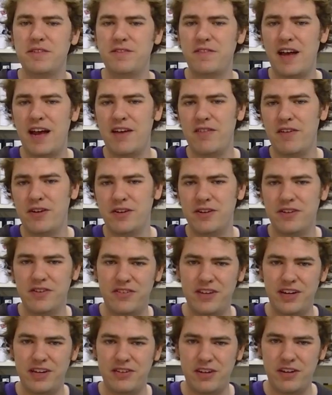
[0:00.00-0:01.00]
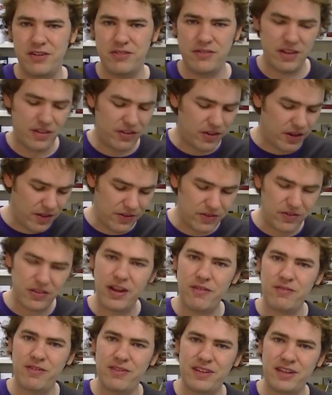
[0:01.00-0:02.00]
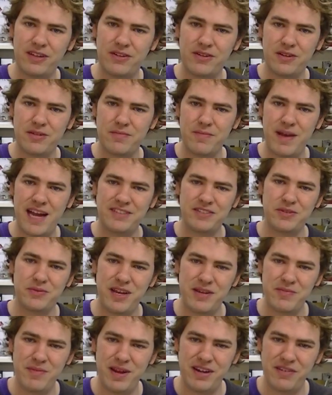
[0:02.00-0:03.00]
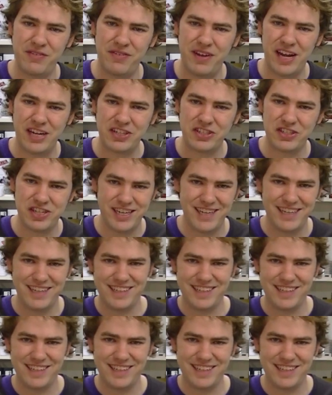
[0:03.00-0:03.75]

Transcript: 500 to 600. That's all that's left in the current batch that we had manufactured.